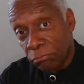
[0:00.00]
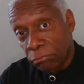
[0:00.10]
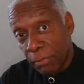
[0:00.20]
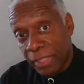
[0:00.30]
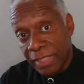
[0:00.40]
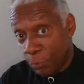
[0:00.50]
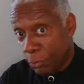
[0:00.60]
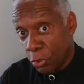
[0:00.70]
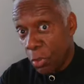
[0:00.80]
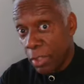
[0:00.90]
because that's
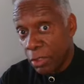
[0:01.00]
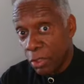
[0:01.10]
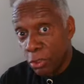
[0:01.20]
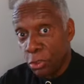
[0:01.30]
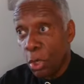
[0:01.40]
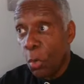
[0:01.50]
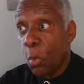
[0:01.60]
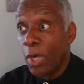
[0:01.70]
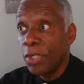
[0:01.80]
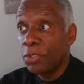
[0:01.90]
what you want. You don't
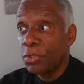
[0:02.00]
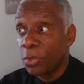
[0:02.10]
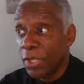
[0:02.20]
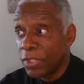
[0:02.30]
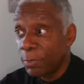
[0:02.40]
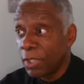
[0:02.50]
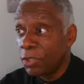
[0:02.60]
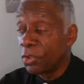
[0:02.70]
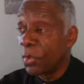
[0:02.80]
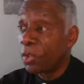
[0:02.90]
want to trust me. You
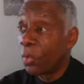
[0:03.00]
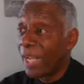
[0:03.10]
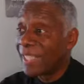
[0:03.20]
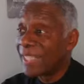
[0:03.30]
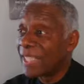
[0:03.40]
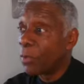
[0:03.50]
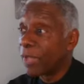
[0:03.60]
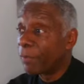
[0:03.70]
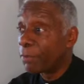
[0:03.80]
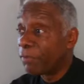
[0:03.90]
don't want to wait to see what
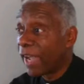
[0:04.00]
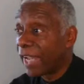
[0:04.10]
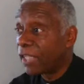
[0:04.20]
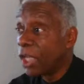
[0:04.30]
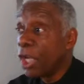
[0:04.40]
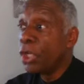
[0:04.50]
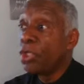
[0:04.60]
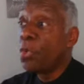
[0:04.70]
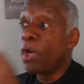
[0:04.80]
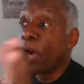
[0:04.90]
I provided.
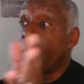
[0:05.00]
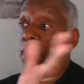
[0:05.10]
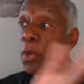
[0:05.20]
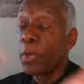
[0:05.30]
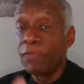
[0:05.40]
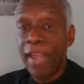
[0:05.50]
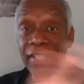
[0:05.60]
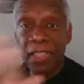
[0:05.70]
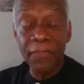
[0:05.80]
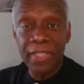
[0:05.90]
You want to already know in
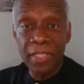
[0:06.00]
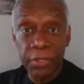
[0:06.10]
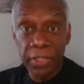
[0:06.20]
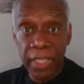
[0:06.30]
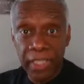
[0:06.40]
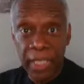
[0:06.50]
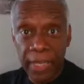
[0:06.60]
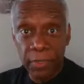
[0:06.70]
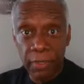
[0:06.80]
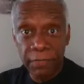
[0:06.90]
advance that everything's already taken
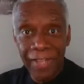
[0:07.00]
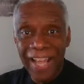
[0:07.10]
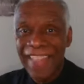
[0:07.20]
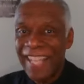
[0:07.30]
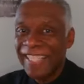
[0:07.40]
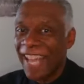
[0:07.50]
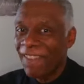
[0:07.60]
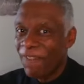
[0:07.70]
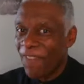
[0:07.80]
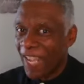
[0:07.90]
care of. And that's not
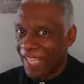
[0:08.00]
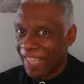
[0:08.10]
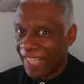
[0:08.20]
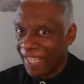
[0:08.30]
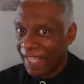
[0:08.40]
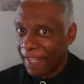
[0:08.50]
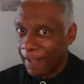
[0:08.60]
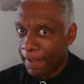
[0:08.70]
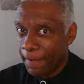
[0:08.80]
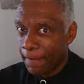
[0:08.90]
faith.
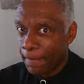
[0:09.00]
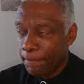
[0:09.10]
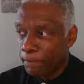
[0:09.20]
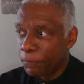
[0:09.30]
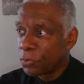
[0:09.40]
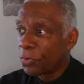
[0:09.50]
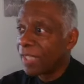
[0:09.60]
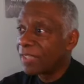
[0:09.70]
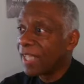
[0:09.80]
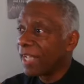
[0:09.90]
So
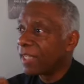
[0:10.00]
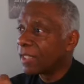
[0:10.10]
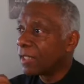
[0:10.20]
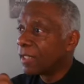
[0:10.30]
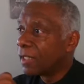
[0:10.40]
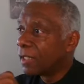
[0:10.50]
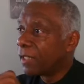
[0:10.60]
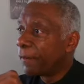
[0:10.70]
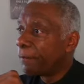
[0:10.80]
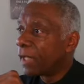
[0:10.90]
that's like a
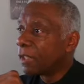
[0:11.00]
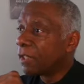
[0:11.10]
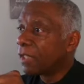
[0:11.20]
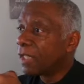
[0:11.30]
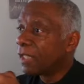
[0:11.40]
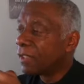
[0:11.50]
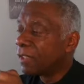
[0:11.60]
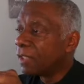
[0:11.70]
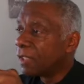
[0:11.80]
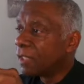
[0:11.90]
little
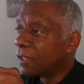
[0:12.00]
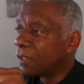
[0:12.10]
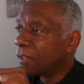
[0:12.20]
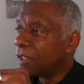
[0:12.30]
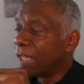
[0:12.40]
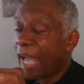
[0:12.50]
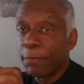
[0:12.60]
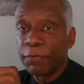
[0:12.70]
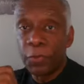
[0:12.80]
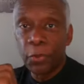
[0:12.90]
kid the night
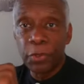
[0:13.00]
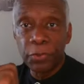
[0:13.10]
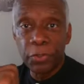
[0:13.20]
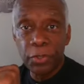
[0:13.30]
before